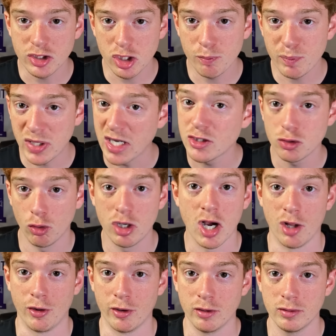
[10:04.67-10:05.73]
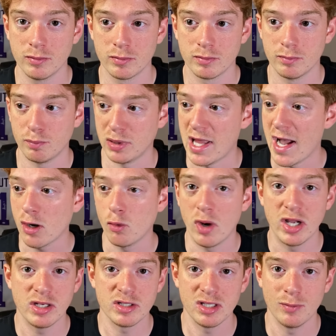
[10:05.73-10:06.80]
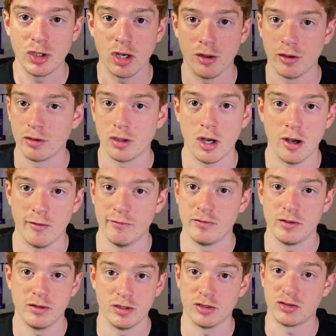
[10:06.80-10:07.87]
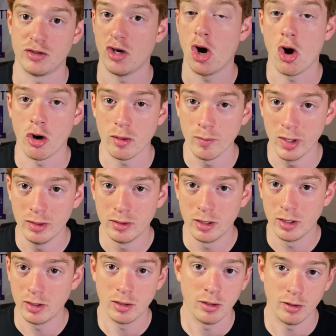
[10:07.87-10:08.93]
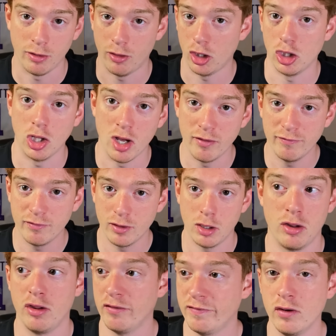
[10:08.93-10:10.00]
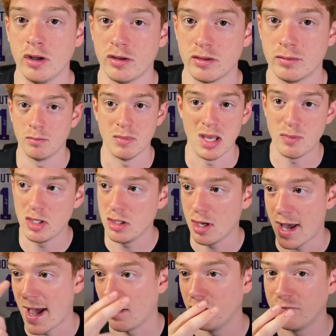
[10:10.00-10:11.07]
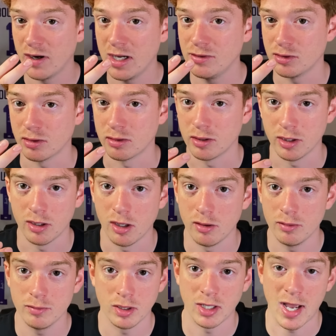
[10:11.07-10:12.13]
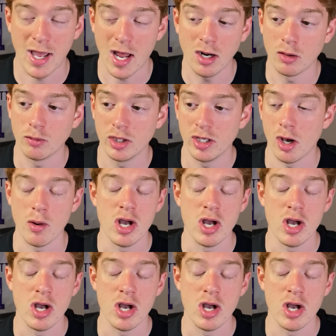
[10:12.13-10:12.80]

the pixel color, black, white, team color of this, the arm, the glove, the foot. Maybe add a visor, you know? I don't really know.